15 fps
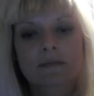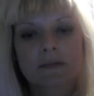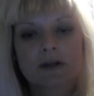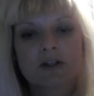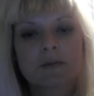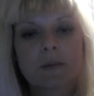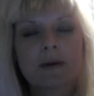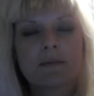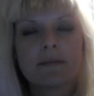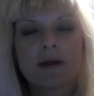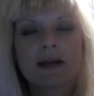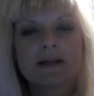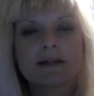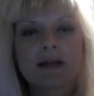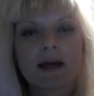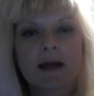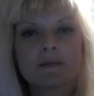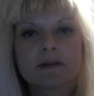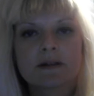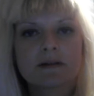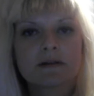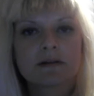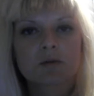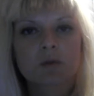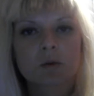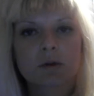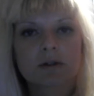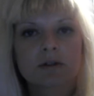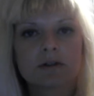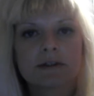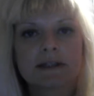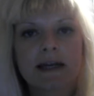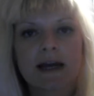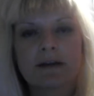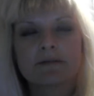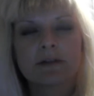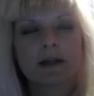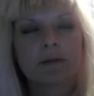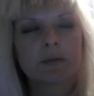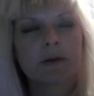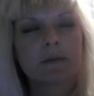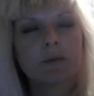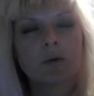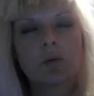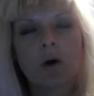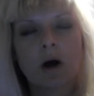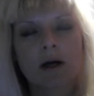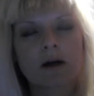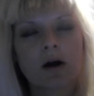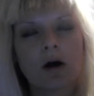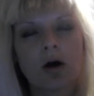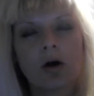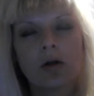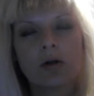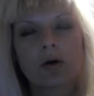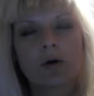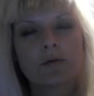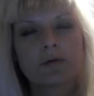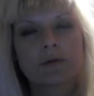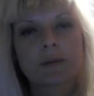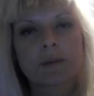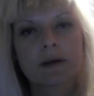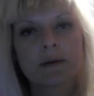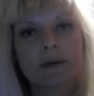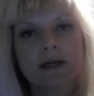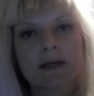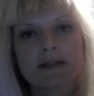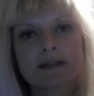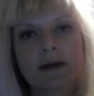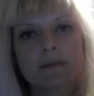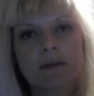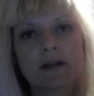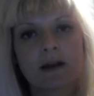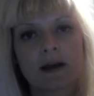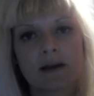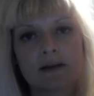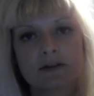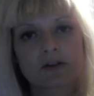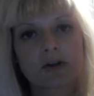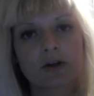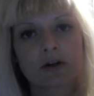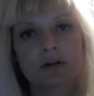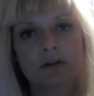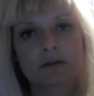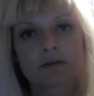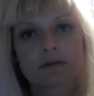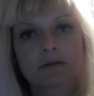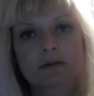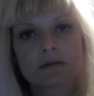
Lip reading: There's been many times in this world that I've let people walk all over me because I'm the nice girl.